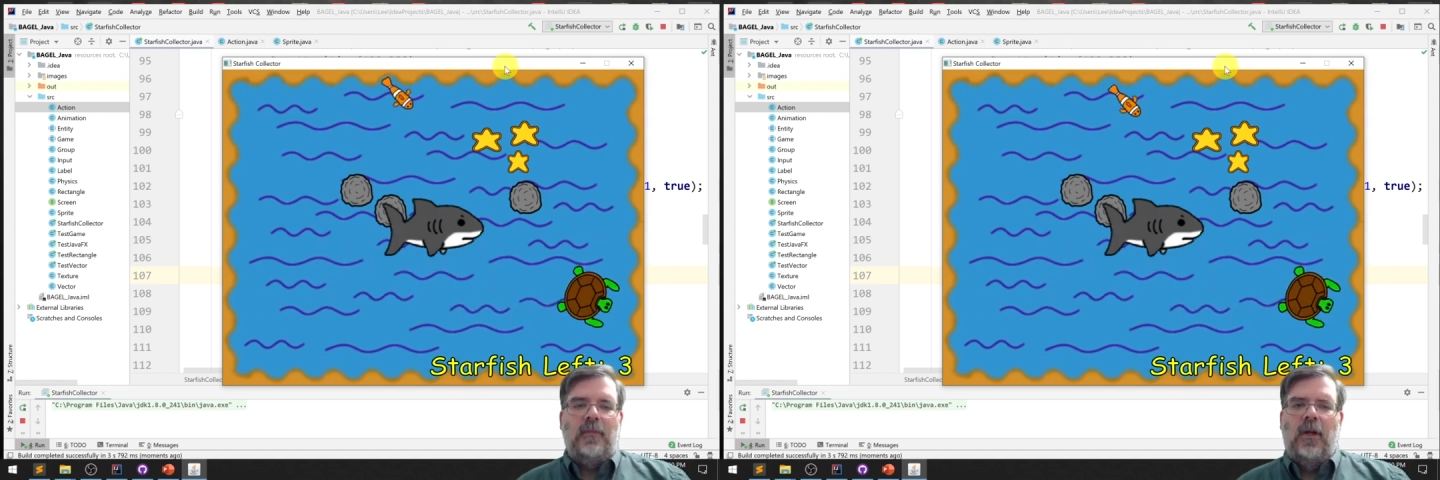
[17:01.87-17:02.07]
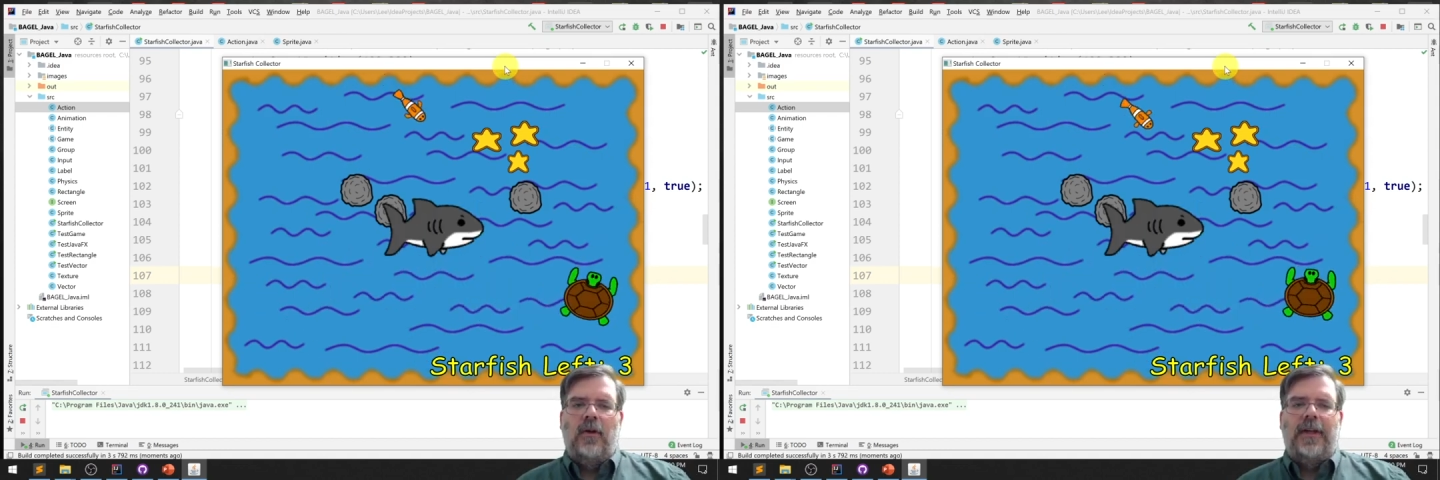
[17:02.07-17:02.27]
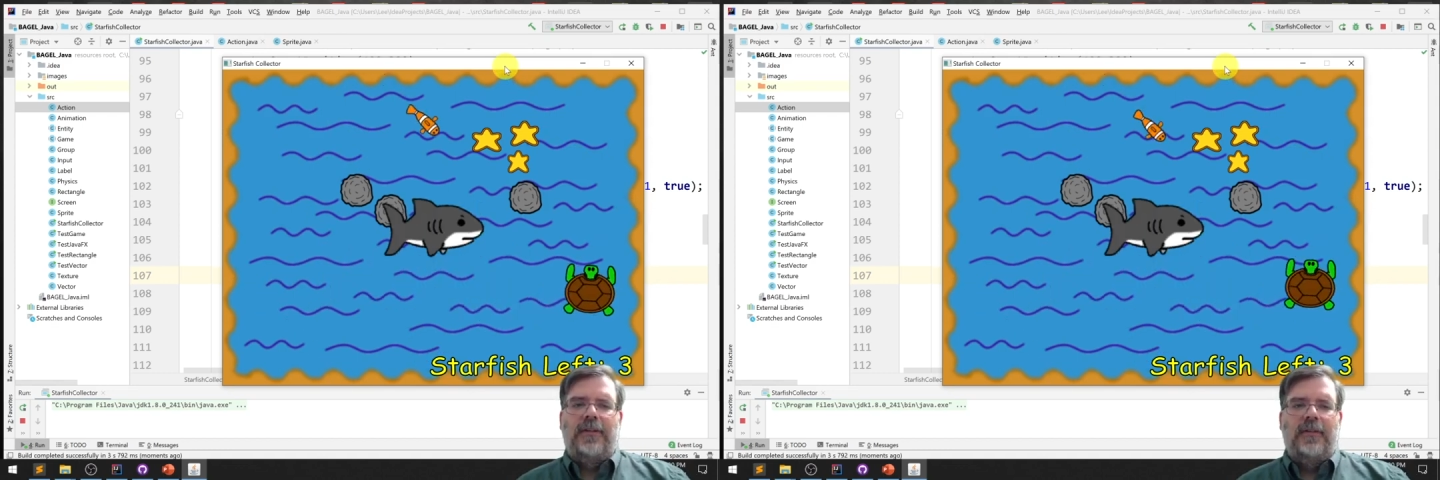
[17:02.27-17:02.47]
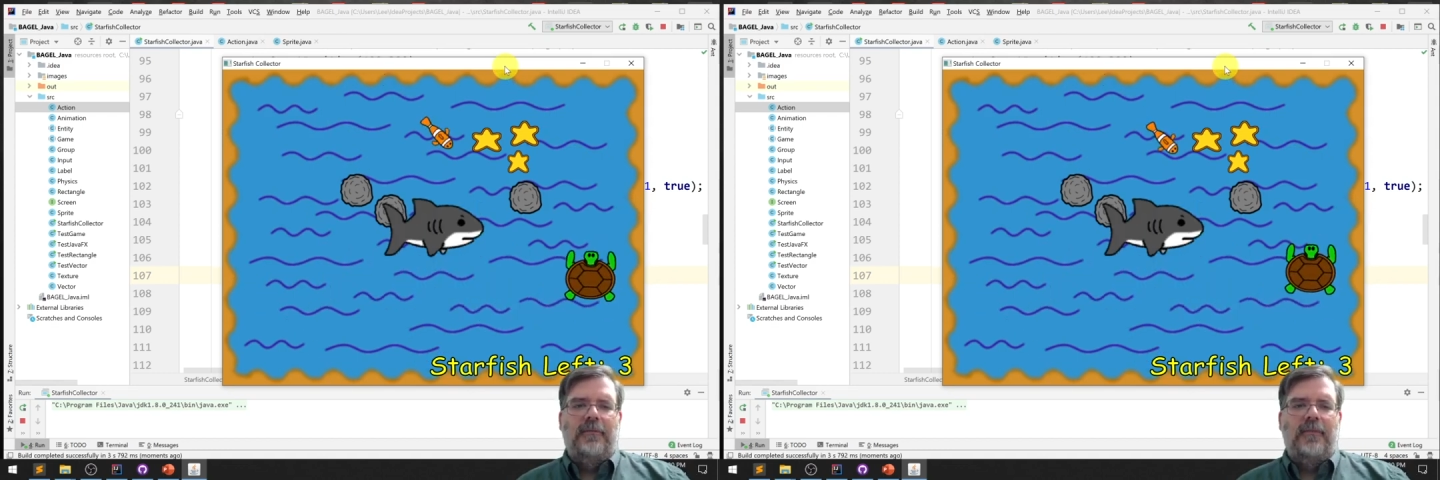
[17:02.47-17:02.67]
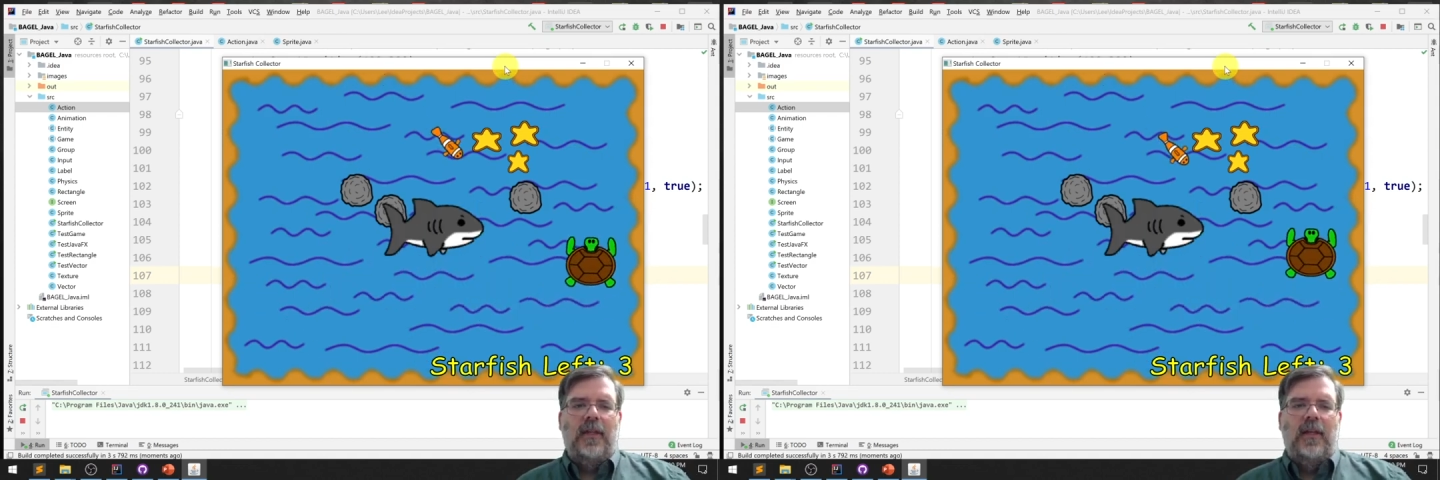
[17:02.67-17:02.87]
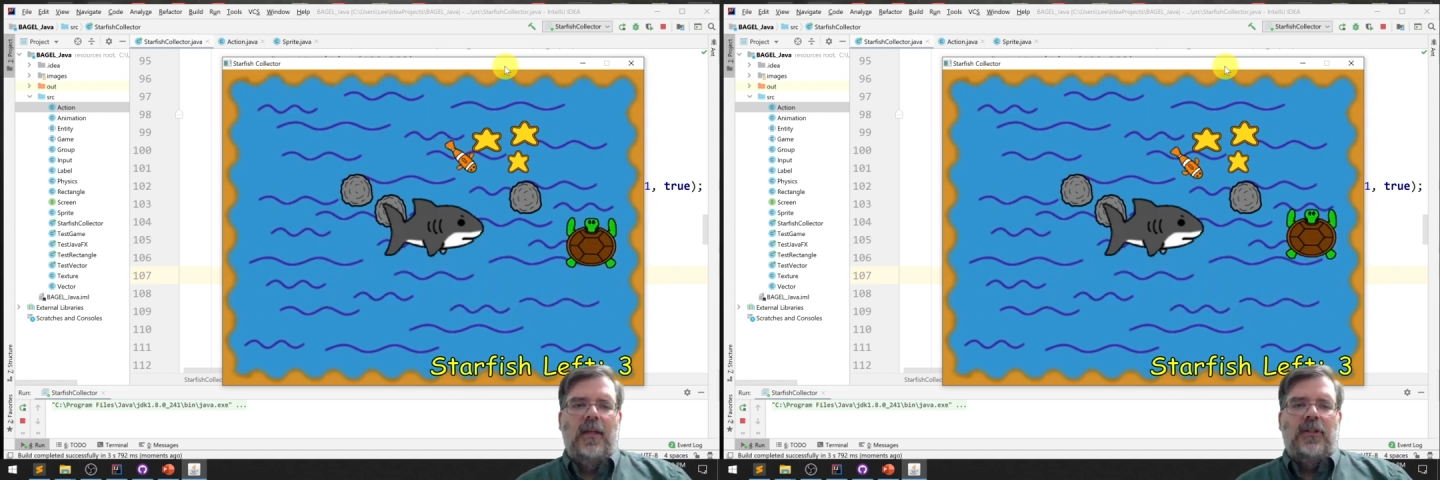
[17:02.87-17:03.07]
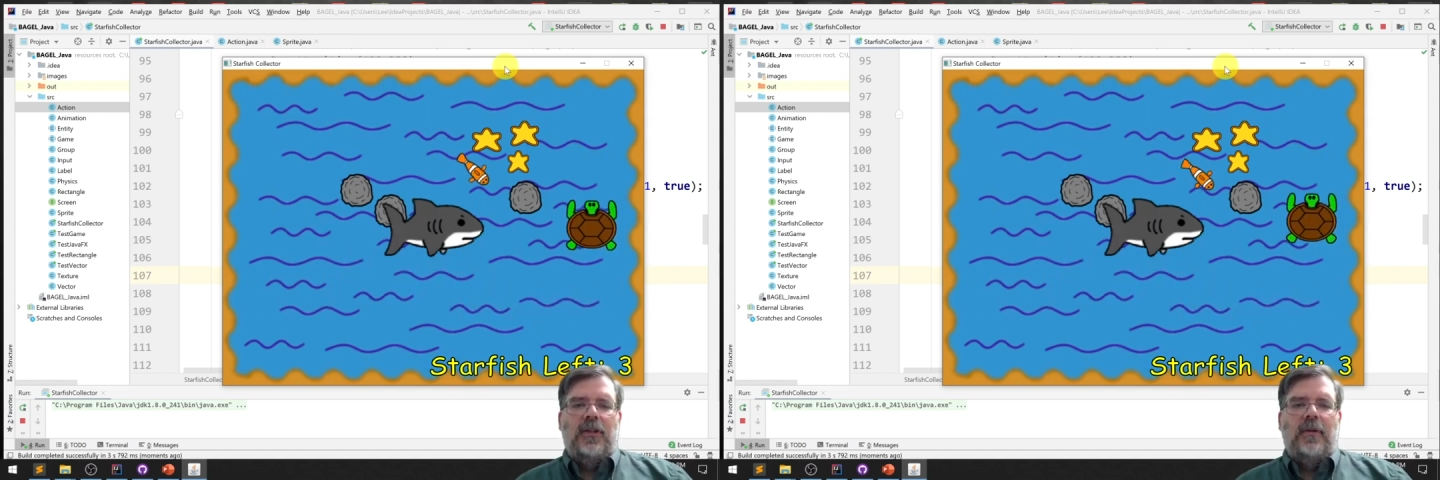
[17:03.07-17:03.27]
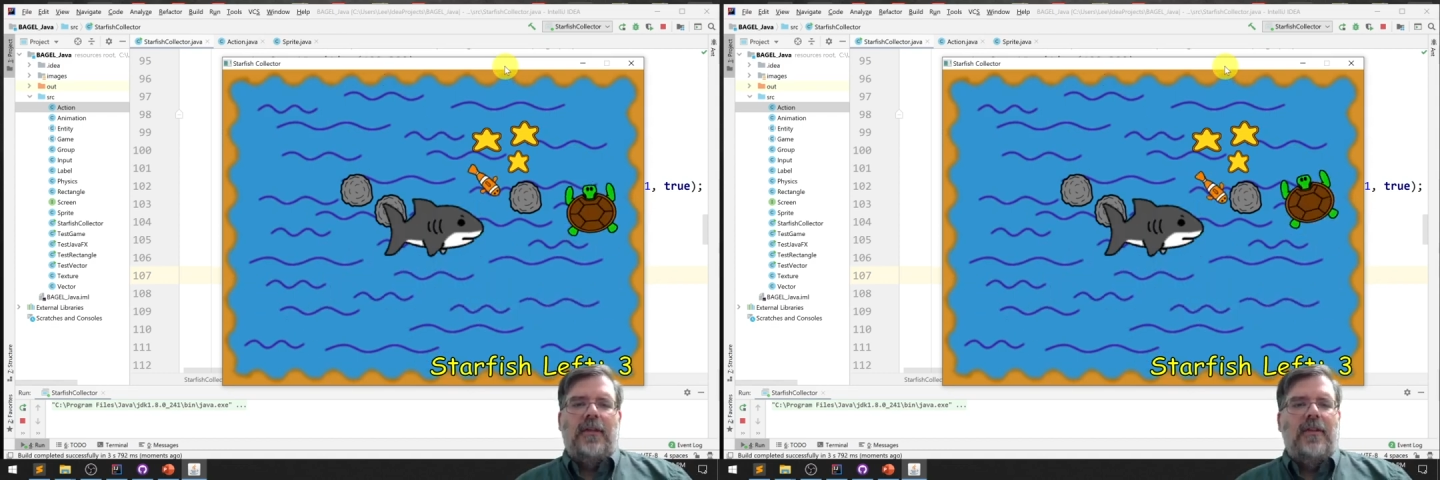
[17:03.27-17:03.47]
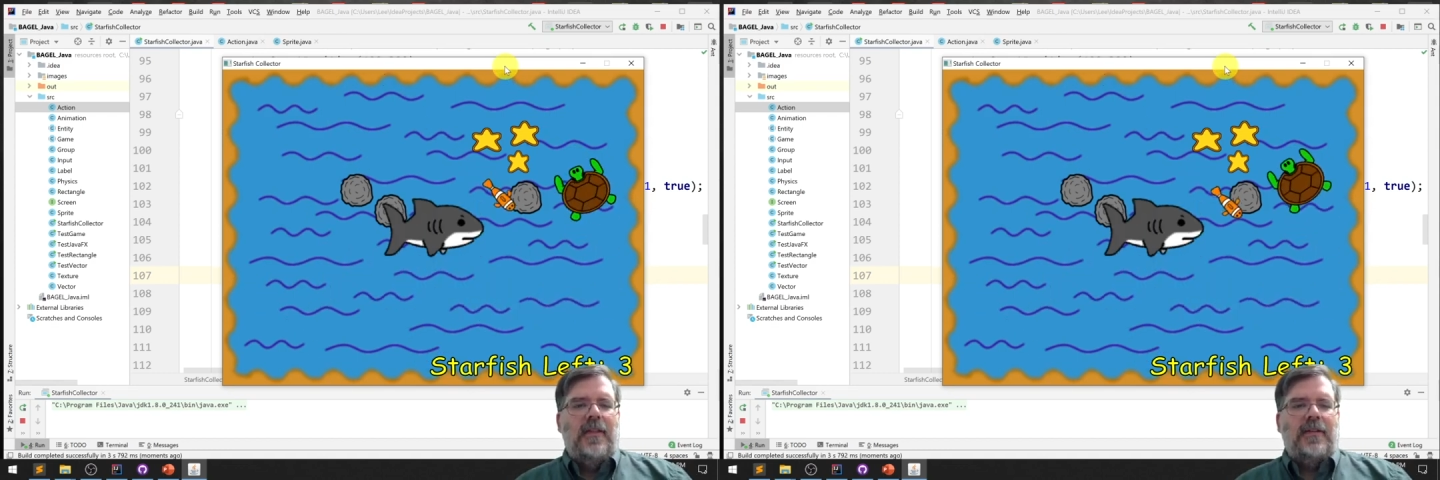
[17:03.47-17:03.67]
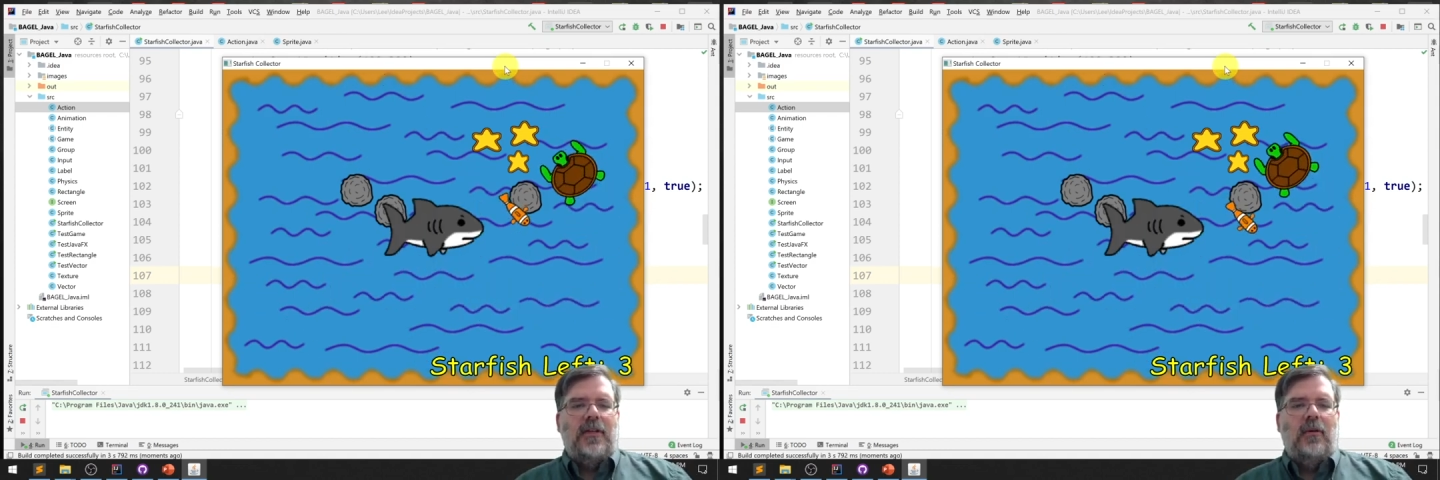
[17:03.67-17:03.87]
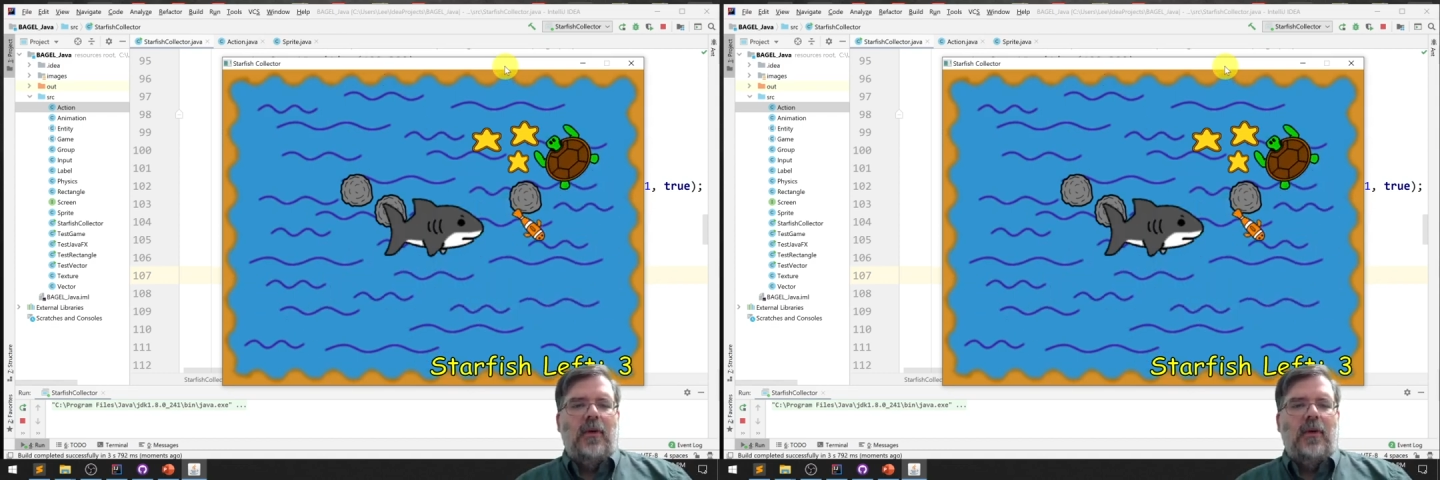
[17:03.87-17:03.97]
All right, so I think that's all we're